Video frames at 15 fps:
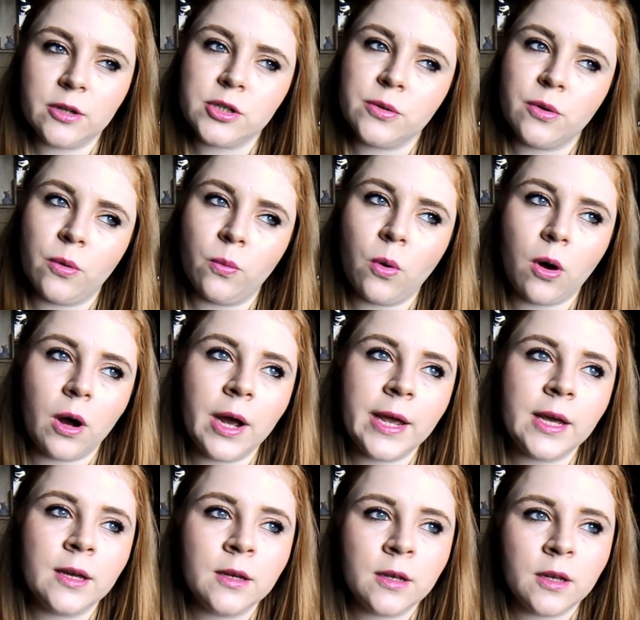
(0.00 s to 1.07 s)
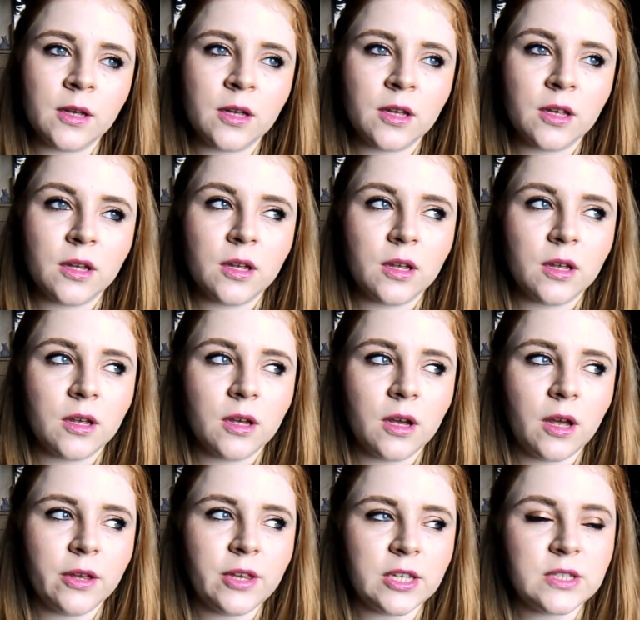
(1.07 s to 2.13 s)
I don't know why.
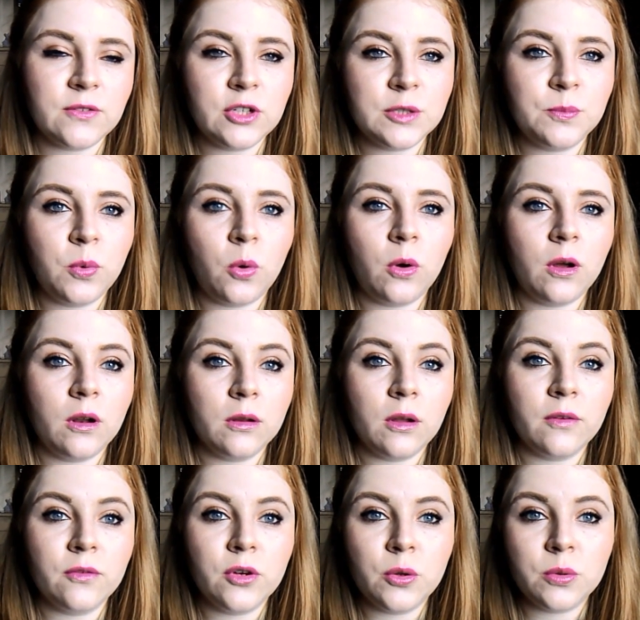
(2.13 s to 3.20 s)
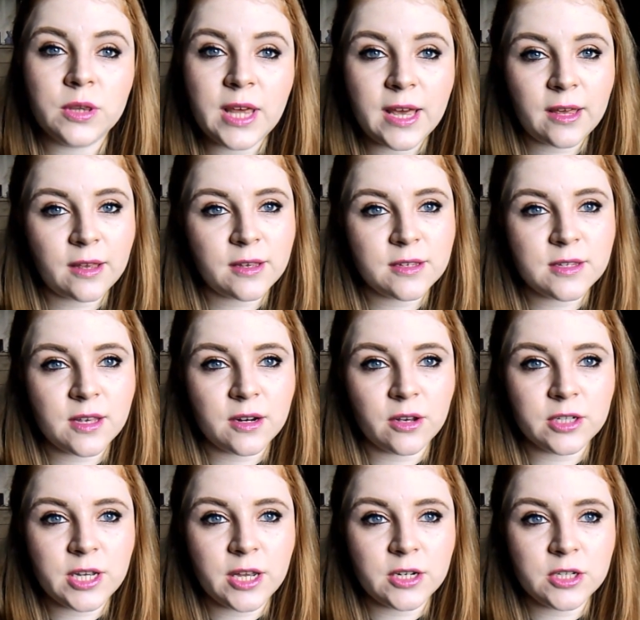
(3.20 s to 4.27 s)
I guess I've just bought a lot of new things, and I
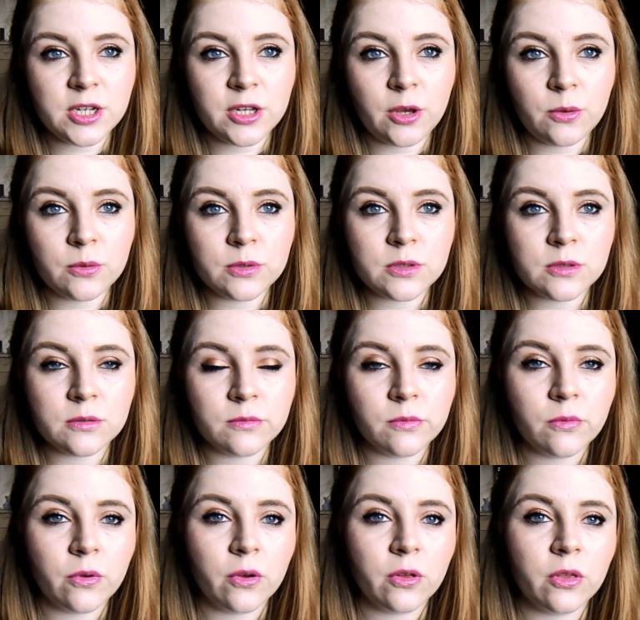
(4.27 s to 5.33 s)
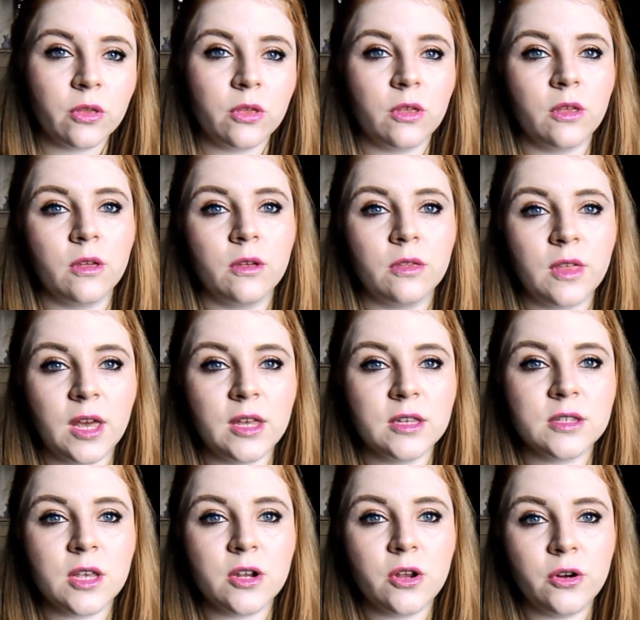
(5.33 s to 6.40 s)
tend to use
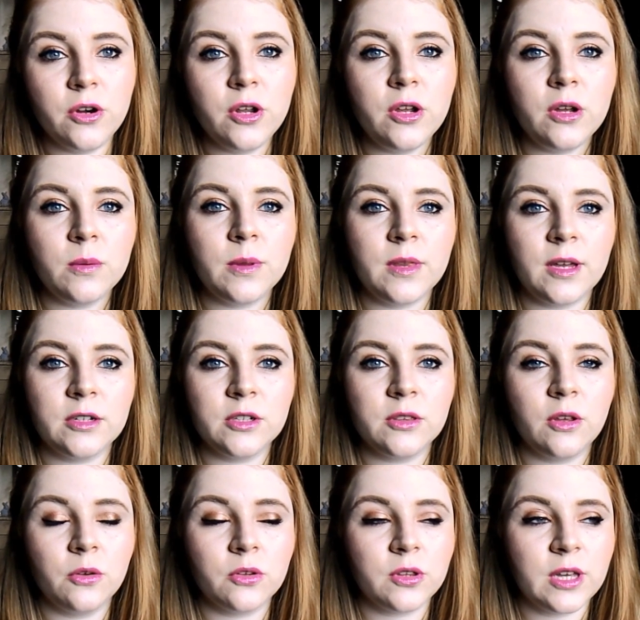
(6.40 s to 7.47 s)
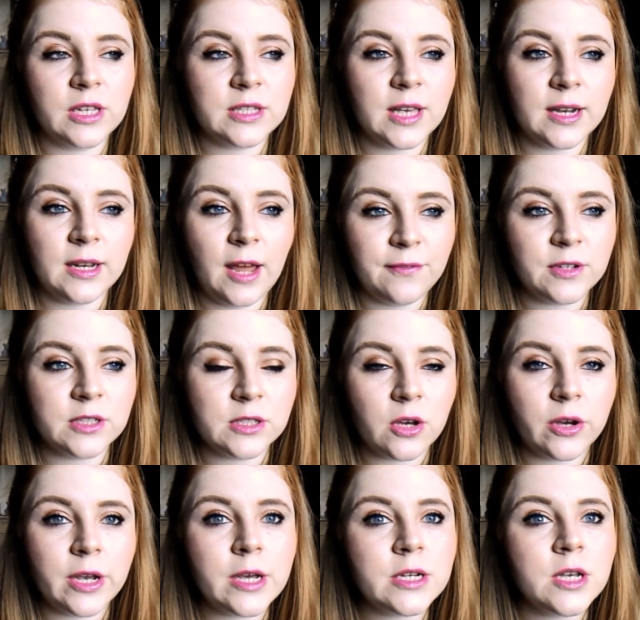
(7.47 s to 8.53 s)
things that are new and then other things get left
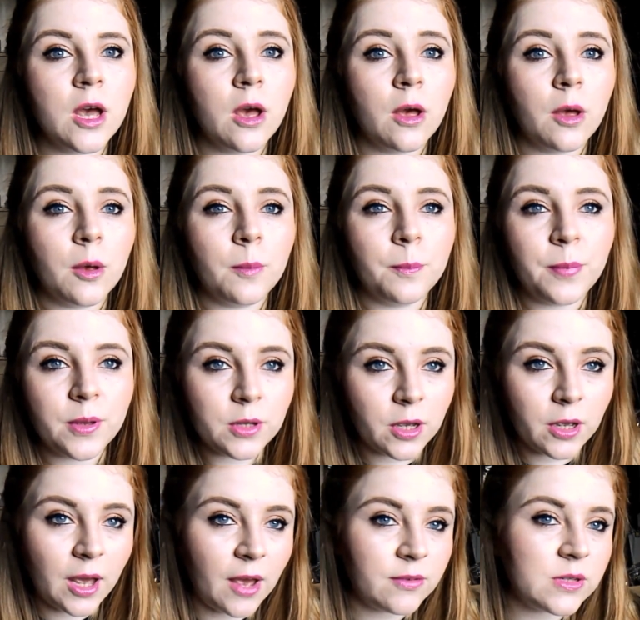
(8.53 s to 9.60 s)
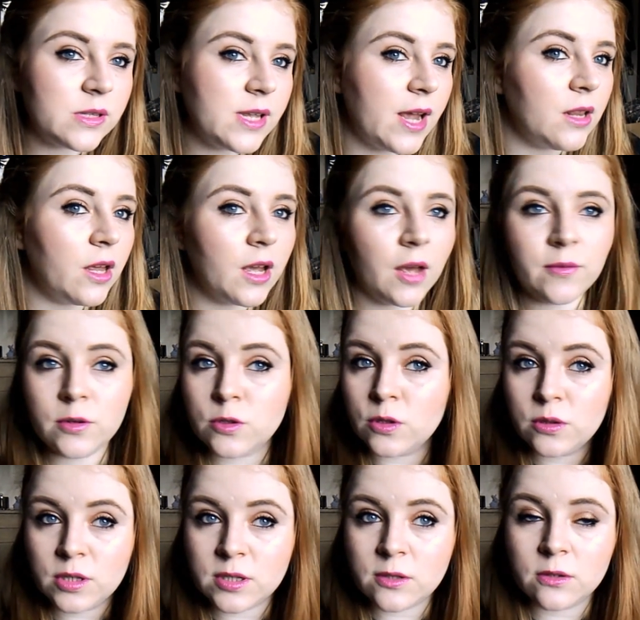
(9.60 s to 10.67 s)
aside. But I have to say, like, having
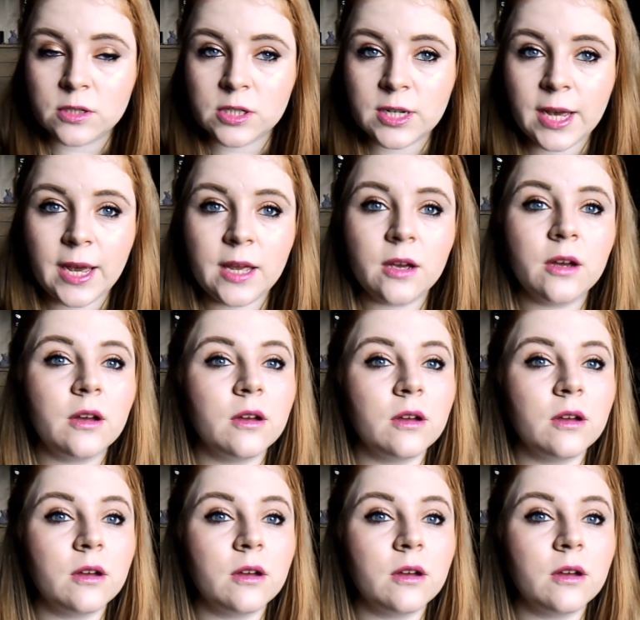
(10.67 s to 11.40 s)
done this look today,